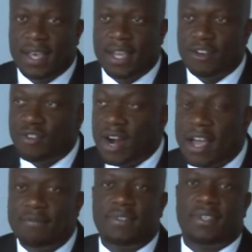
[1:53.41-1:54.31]
It
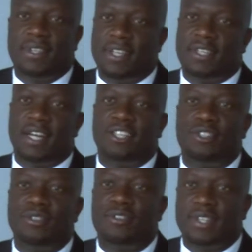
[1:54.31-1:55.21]
drives
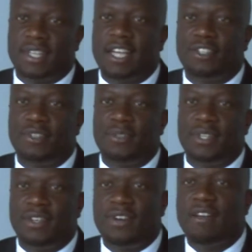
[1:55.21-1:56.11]
international
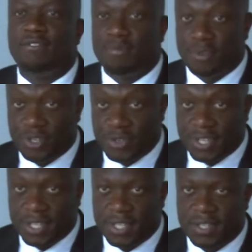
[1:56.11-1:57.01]
transactions, it drives
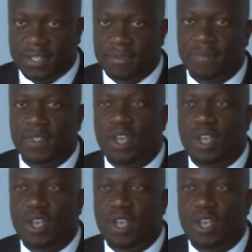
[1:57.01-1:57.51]
opportunities.